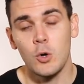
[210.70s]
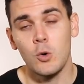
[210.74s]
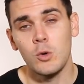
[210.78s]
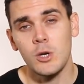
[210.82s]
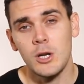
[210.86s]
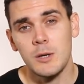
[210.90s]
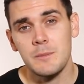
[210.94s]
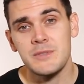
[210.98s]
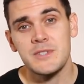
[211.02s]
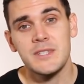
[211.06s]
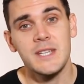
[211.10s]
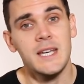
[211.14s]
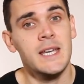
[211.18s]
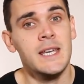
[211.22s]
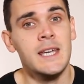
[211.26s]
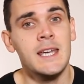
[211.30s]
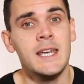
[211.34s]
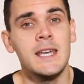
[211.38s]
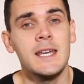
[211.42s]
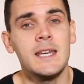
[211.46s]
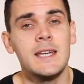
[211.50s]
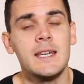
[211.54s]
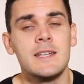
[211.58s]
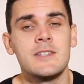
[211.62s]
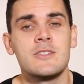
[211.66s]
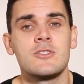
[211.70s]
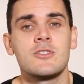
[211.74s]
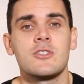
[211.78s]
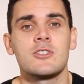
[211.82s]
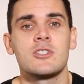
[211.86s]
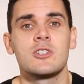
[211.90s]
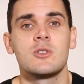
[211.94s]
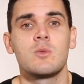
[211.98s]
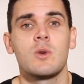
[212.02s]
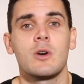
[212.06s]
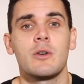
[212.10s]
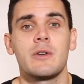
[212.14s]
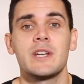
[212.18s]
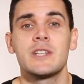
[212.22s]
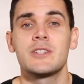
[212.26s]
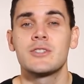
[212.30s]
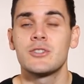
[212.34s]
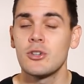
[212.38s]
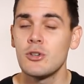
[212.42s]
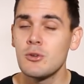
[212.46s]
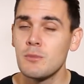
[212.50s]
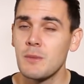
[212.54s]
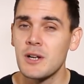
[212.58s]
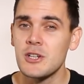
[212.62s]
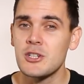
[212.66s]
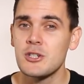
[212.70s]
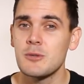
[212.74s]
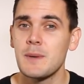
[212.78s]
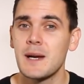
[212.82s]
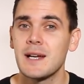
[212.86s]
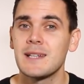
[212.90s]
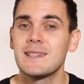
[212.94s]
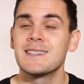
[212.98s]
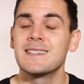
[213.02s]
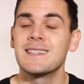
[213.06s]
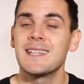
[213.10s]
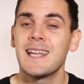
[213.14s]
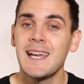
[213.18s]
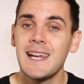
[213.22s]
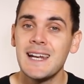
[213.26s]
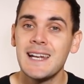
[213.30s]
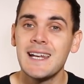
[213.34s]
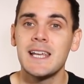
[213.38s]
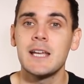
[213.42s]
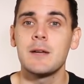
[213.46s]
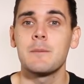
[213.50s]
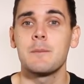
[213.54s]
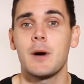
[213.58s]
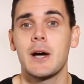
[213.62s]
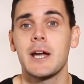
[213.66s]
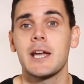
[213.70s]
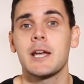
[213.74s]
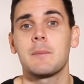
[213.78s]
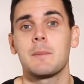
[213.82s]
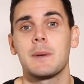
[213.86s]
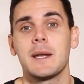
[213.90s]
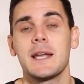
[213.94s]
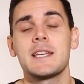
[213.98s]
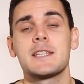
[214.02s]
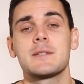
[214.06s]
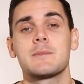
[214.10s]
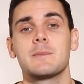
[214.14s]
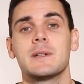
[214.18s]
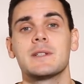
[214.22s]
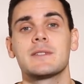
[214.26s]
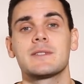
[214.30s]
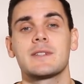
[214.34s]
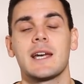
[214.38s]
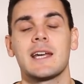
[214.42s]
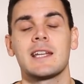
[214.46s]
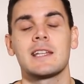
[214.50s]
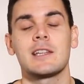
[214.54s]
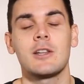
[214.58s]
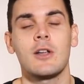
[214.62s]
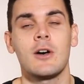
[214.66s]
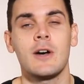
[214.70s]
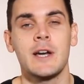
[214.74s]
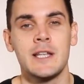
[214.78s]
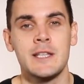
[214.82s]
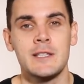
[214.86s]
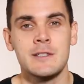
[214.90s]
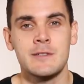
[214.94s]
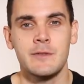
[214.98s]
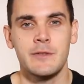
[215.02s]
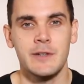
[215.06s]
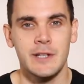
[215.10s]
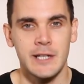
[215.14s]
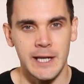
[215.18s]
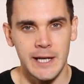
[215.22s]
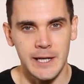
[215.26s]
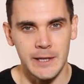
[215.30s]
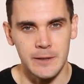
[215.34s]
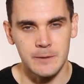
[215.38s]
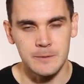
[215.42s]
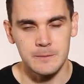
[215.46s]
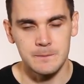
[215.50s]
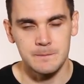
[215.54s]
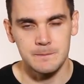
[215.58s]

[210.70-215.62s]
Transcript: All I'm saying here is not to worry too much about nailing bike placement and lines for now.